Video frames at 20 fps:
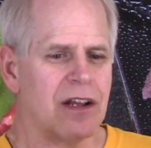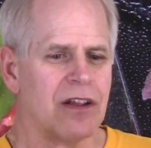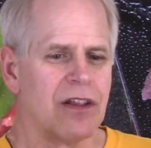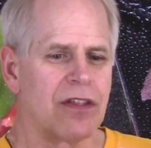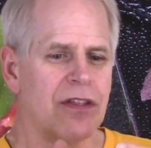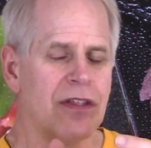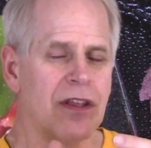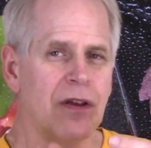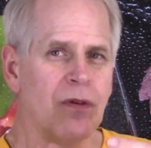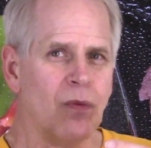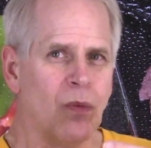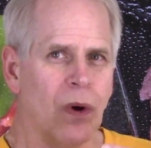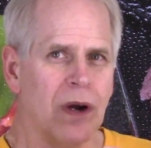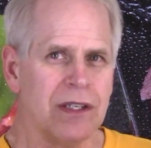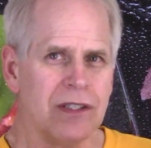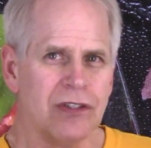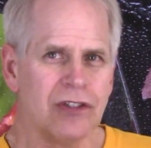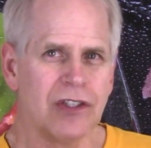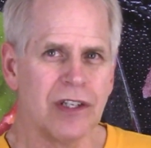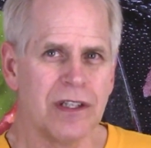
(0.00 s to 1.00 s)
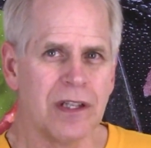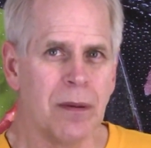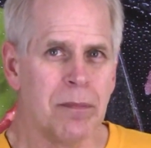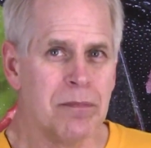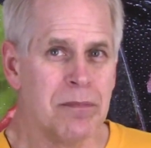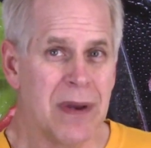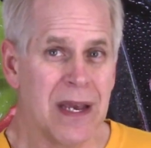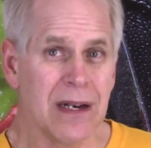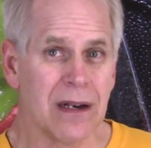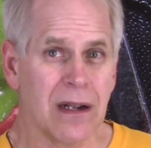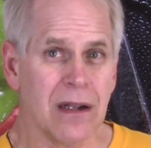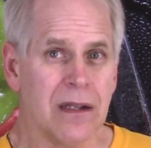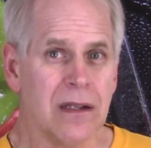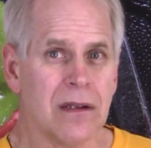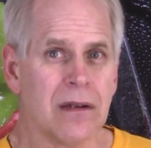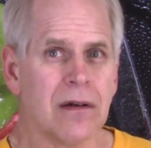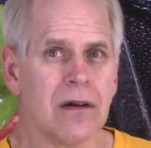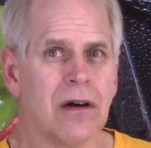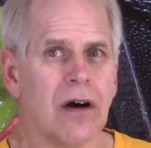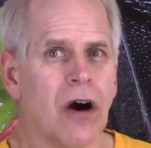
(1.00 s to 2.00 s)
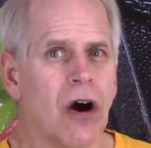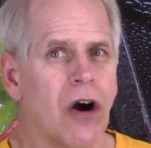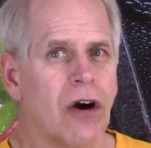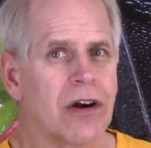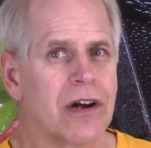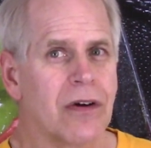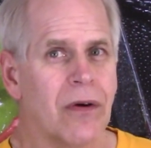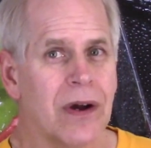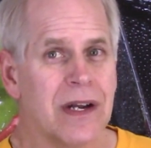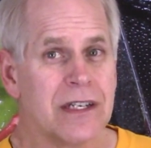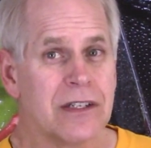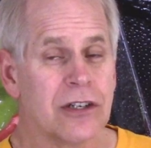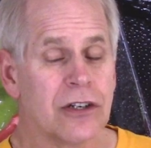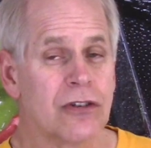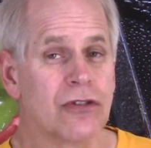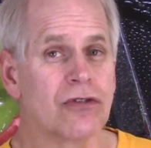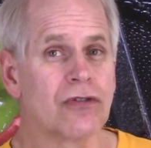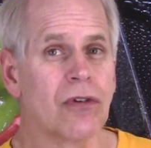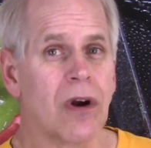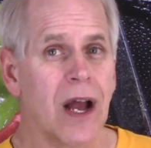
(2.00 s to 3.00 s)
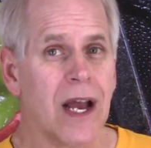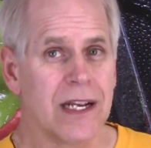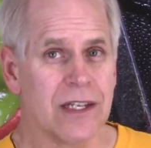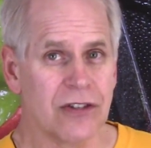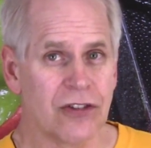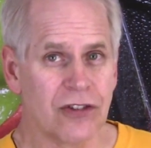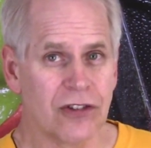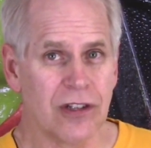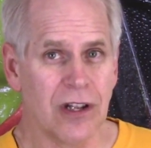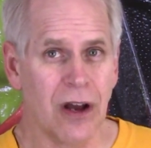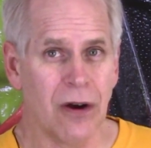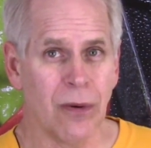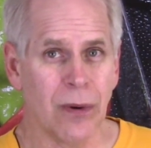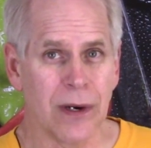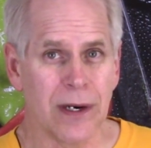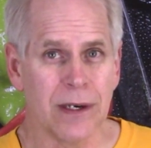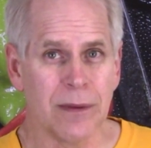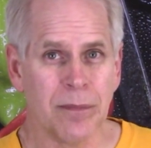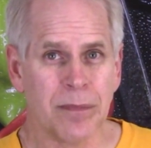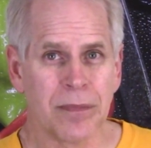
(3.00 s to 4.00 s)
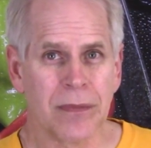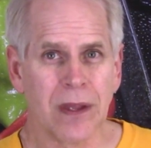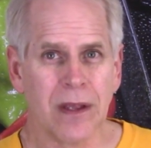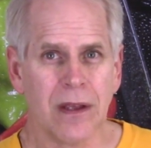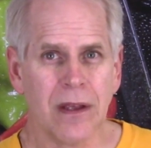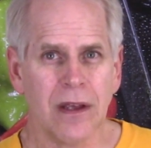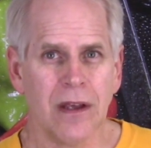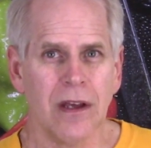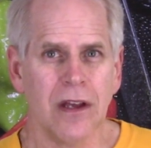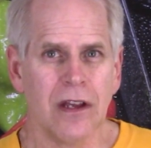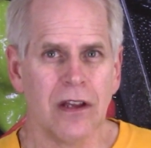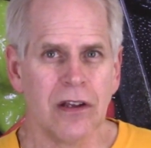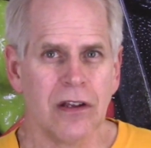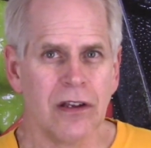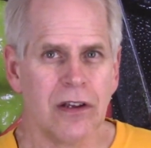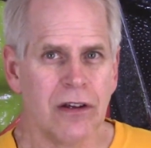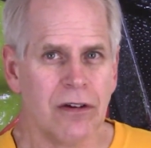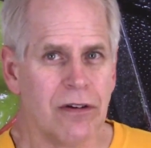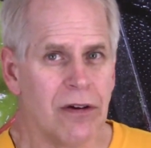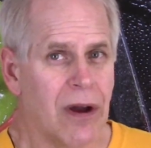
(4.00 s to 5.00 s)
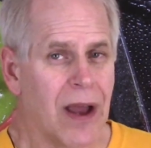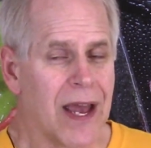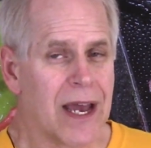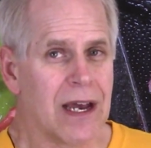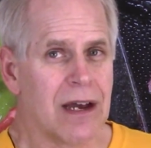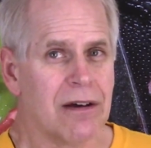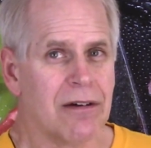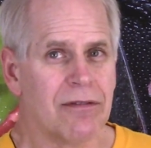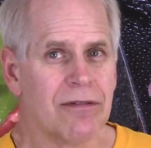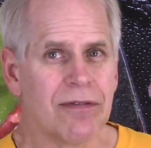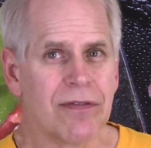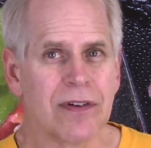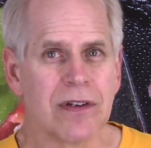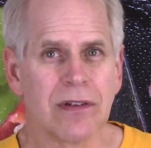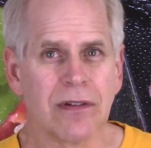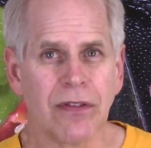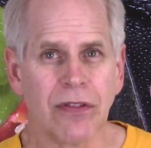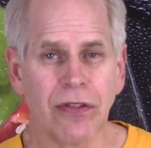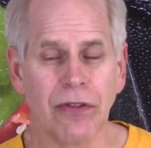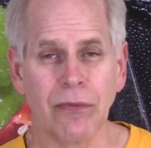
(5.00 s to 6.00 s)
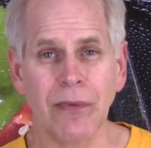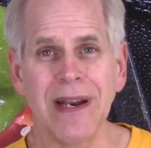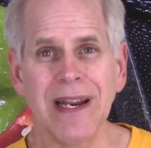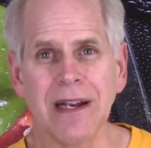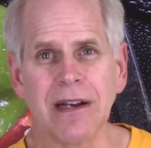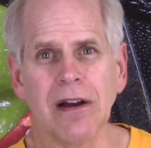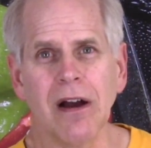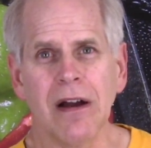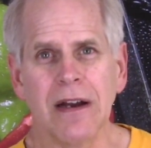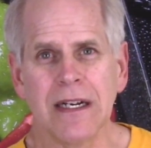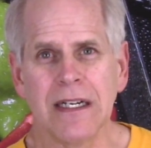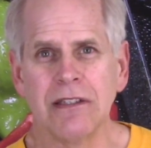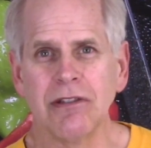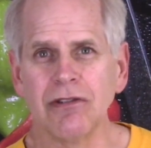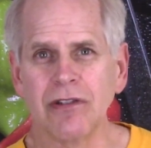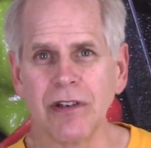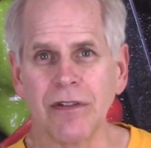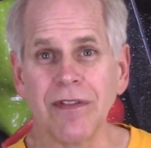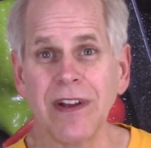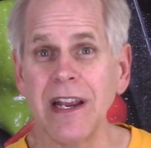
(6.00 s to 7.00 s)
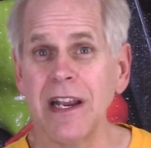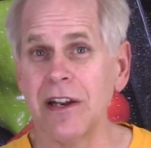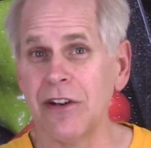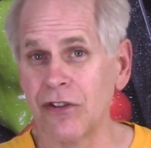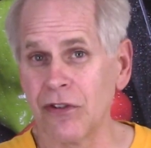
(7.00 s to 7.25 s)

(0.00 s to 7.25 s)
The ones in the middle are going to dry slower. You have 3 kinds of heat